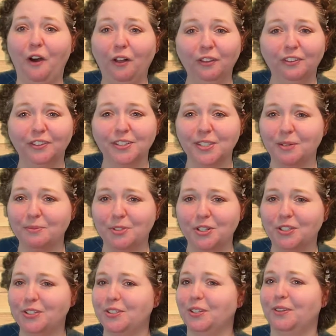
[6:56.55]
all of the
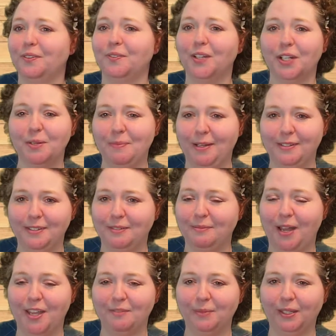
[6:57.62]
assumptions to the very best of
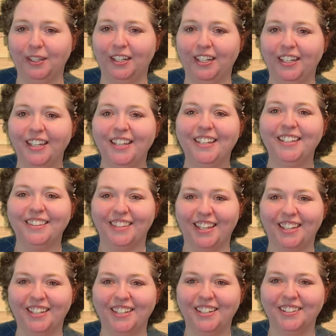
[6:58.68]
my ability.
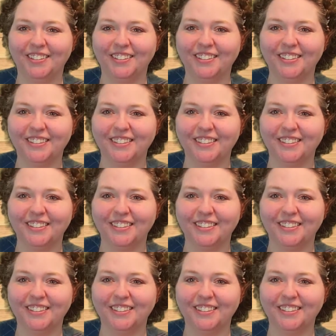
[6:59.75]
Thank you.